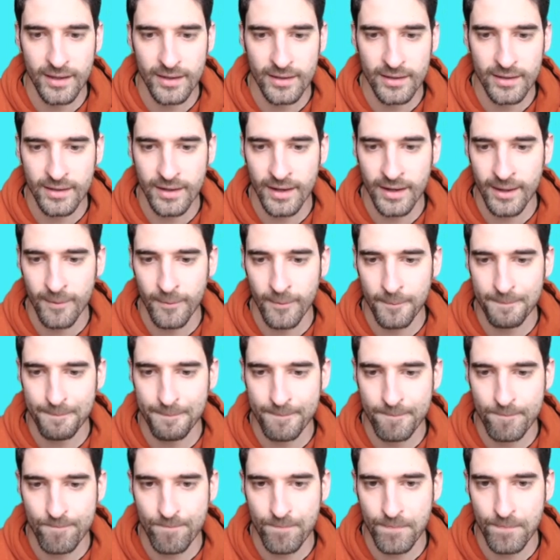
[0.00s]
Now,
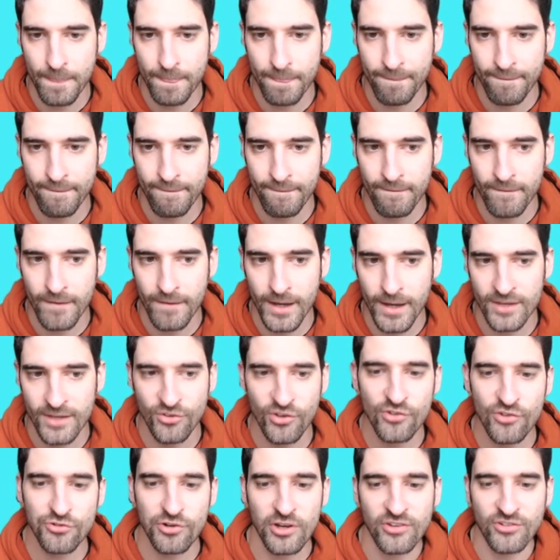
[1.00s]
it's
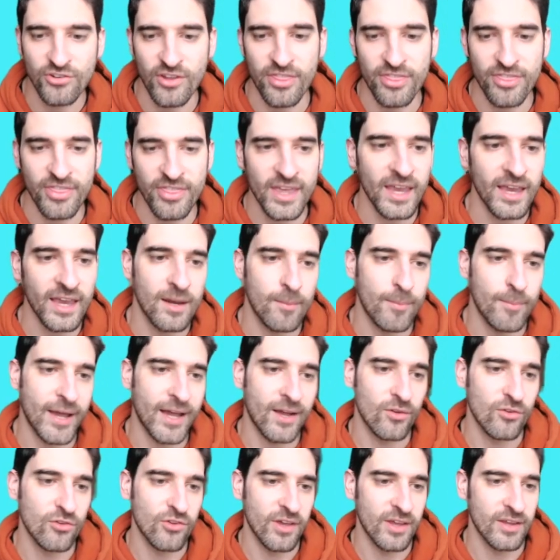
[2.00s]
interesting thinking
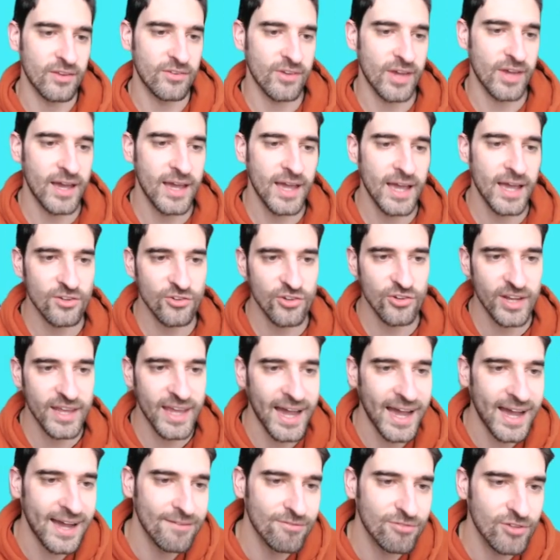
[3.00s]
about it. I actually
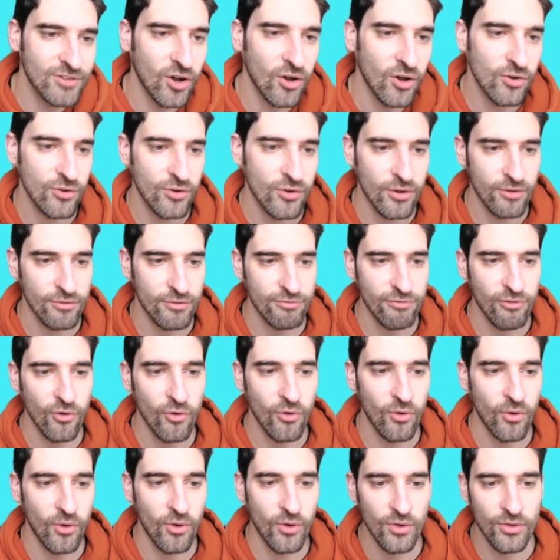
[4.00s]
have gone
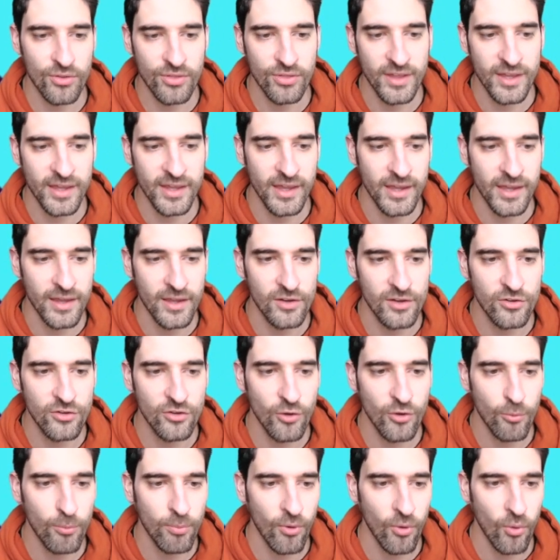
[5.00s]
for the
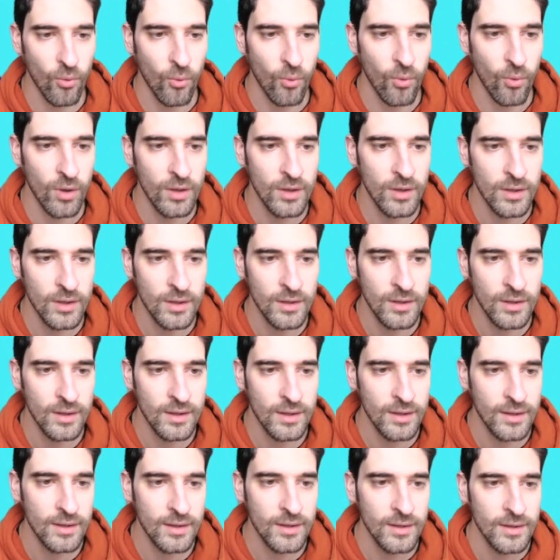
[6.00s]
double
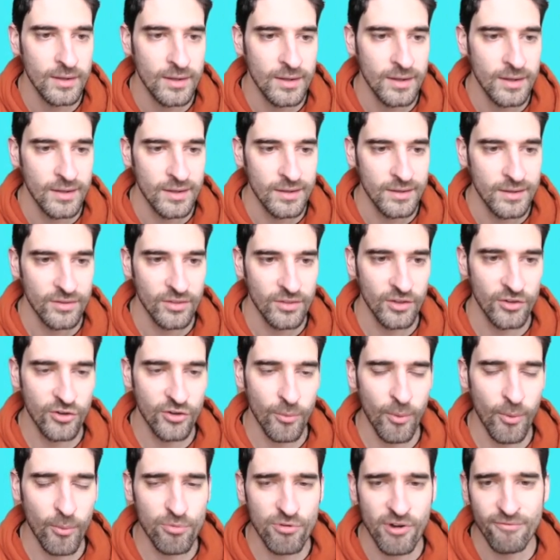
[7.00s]

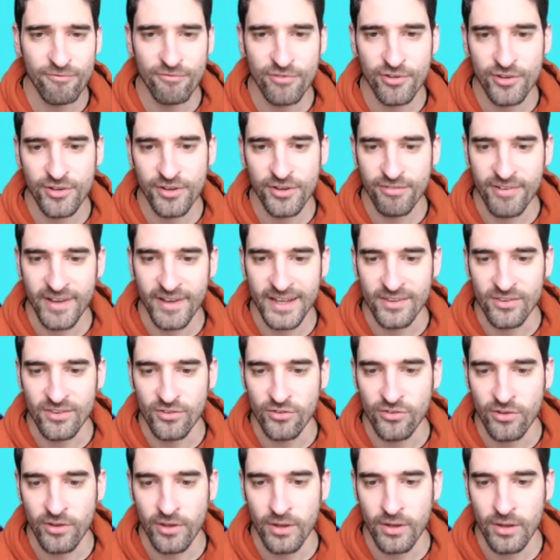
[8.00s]
Brentford
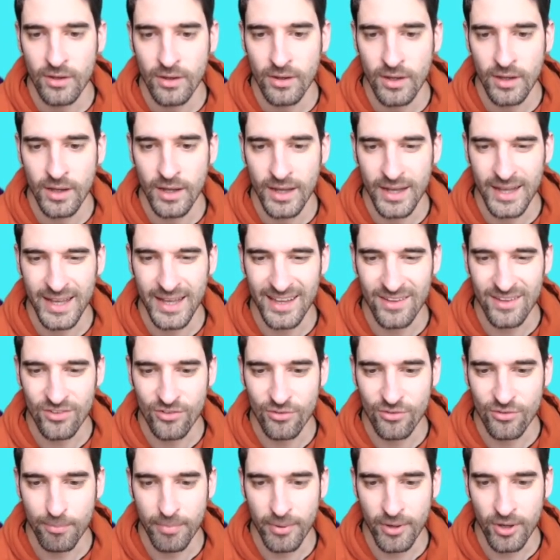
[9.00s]
defence
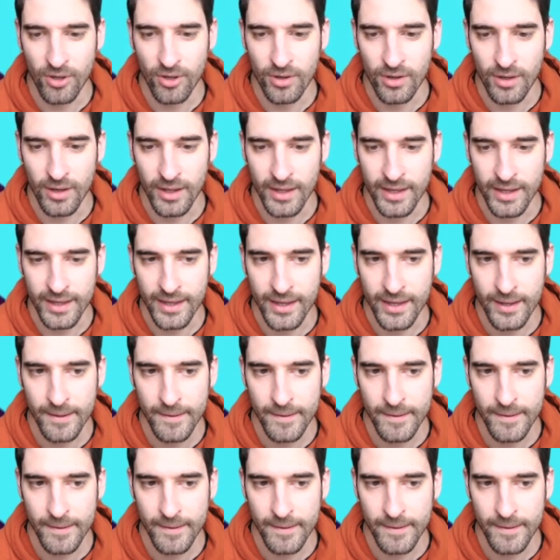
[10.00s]
against Burnley.